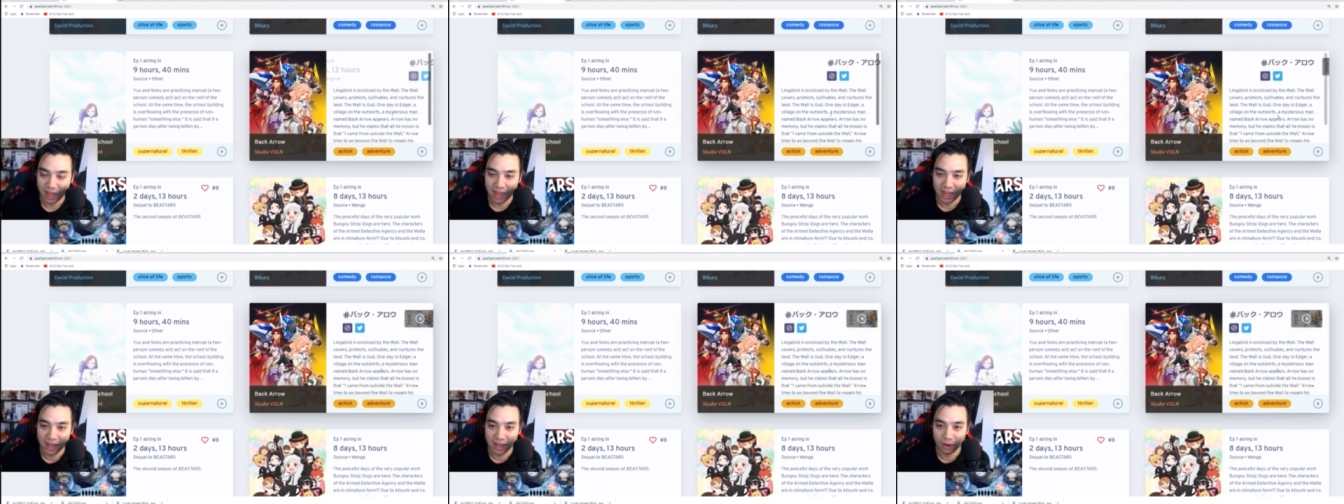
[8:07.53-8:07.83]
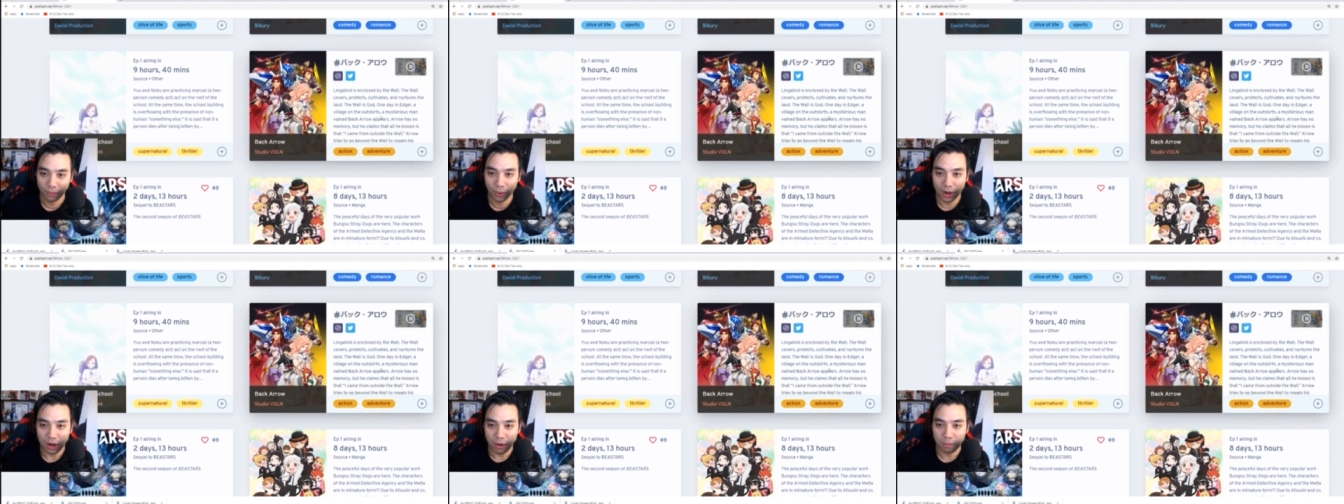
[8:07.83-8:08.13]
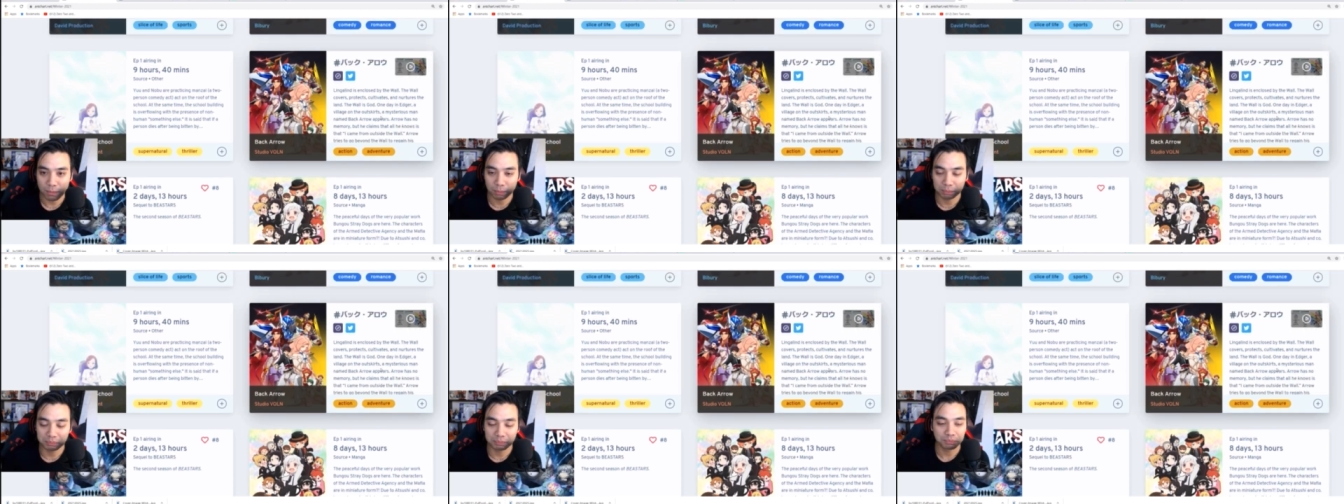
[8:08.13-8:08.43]

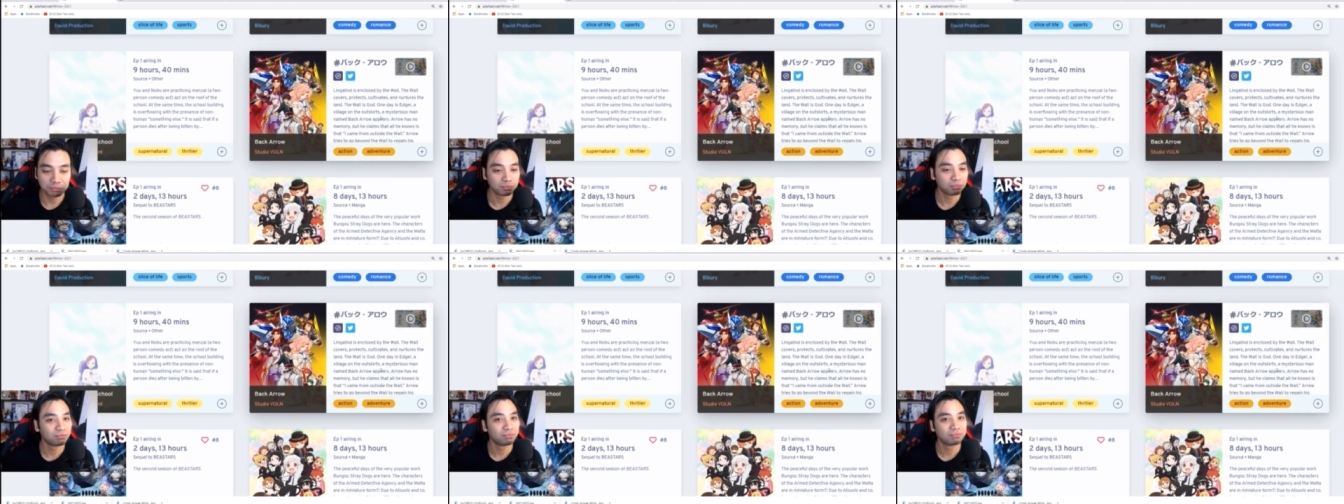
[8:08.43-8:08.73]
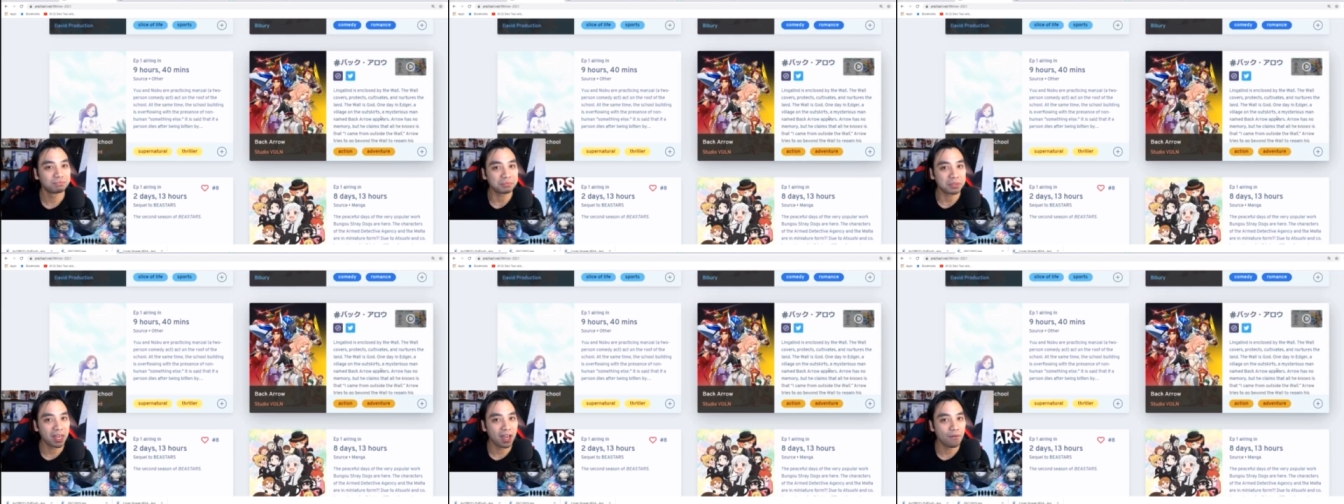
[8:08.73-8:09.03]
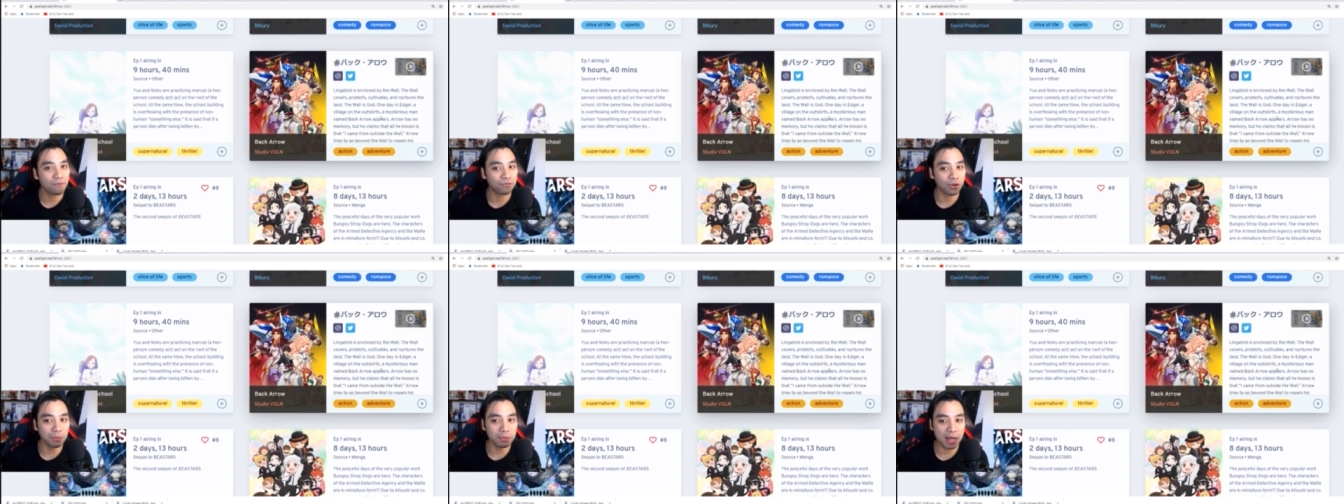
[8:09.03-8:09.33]
Well,
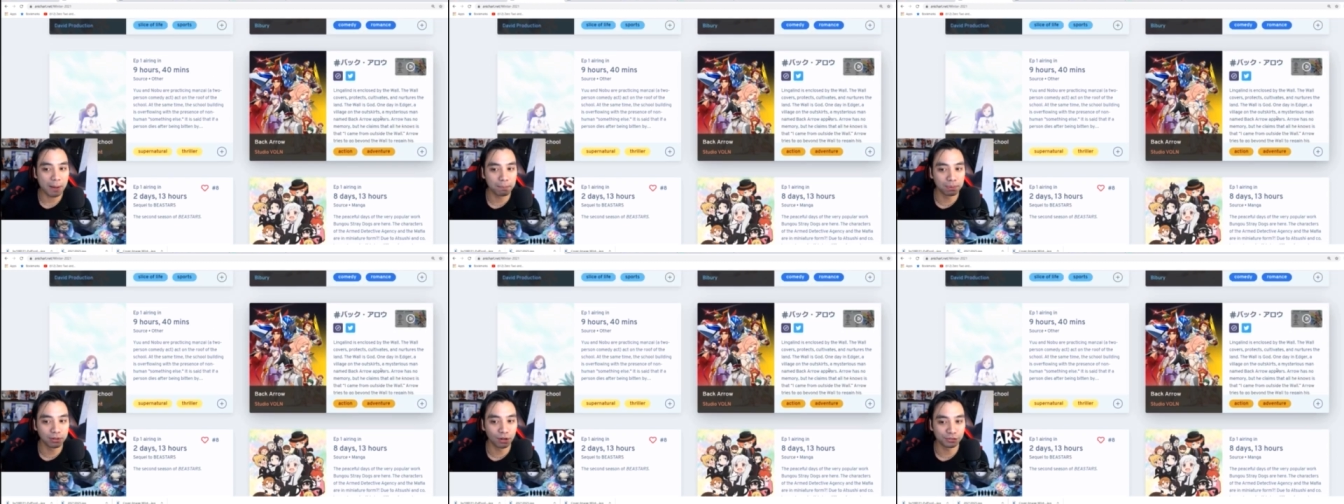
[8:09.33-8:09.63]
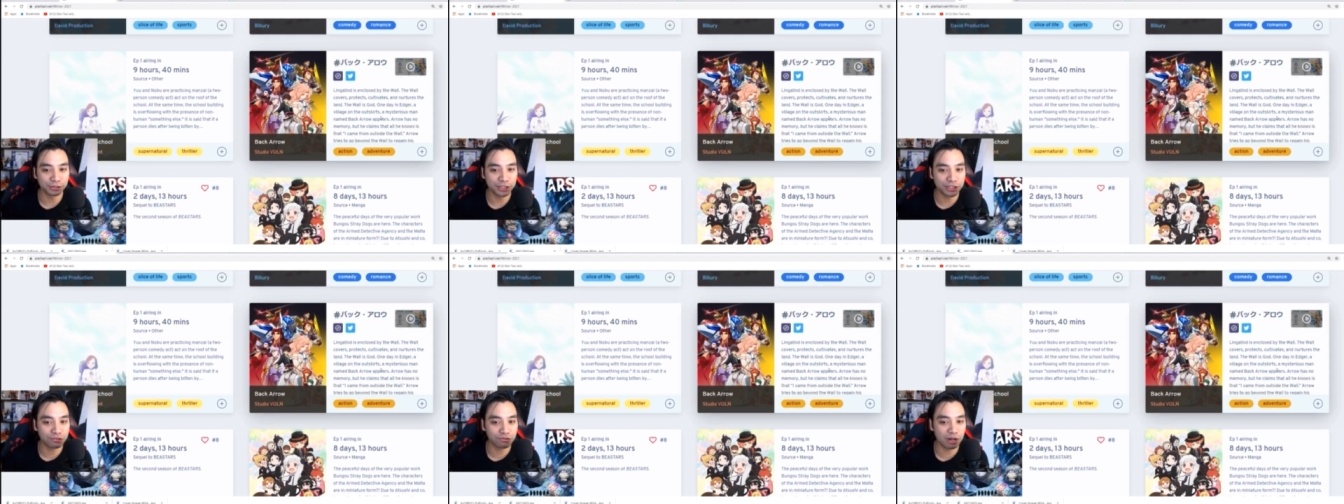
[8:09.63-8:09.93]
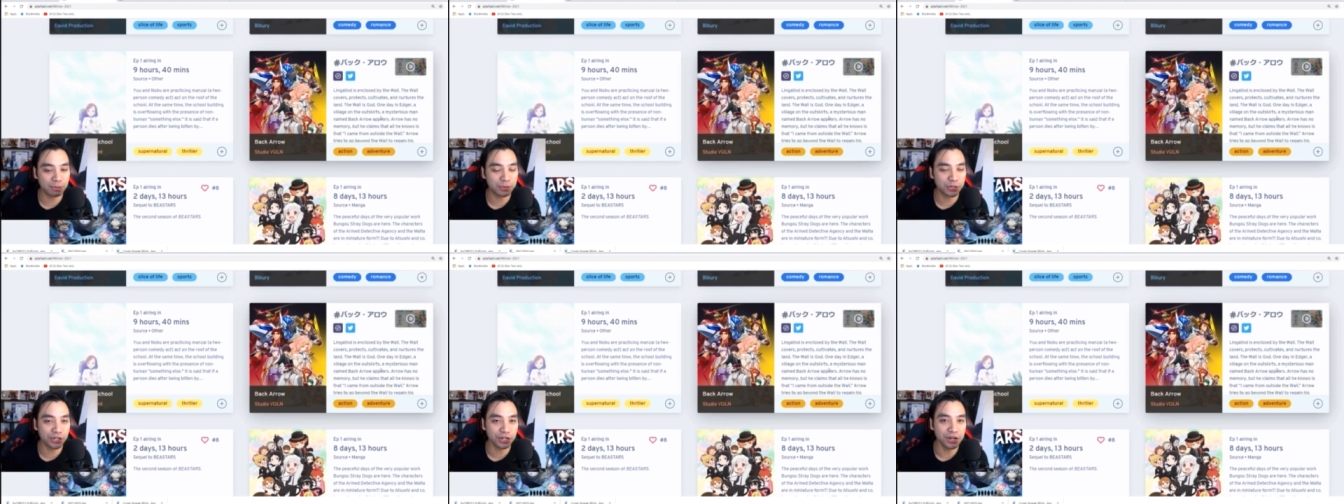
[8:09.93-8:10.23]
from that plot
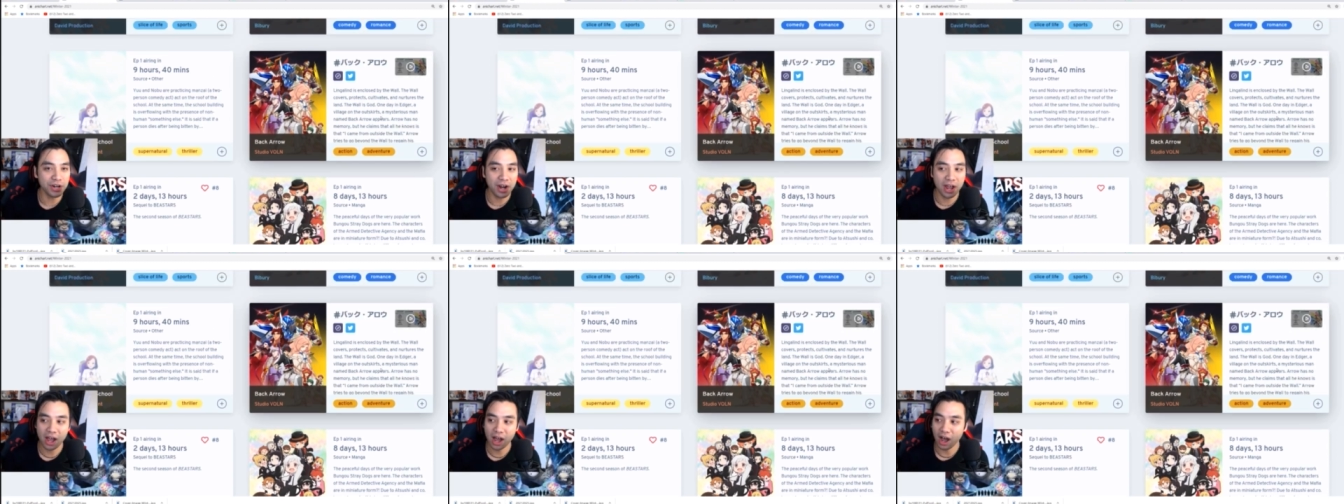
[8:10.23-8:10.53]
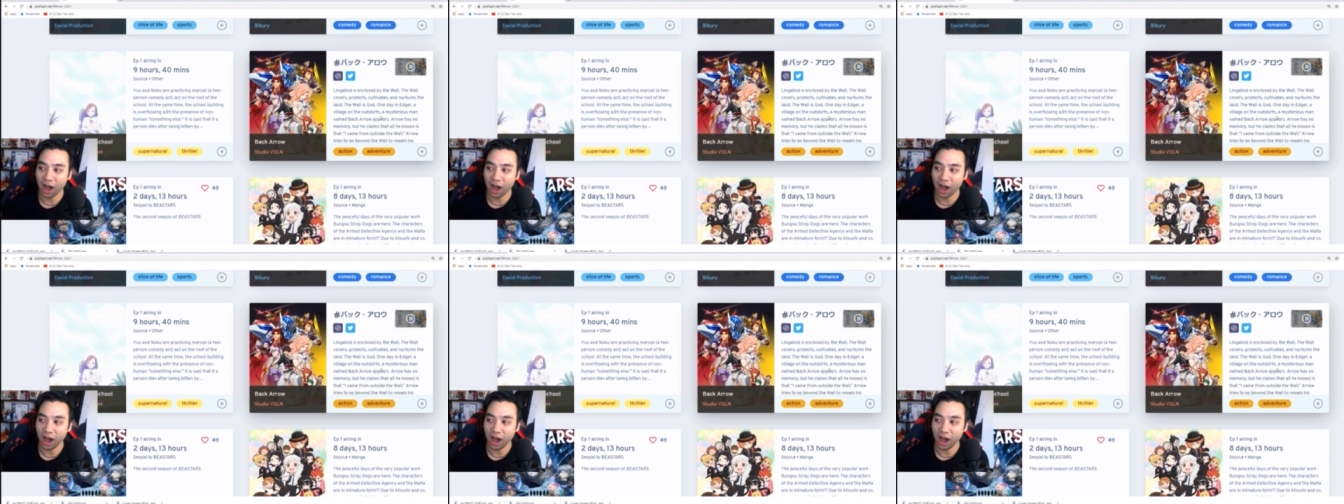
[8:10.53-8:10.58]
description,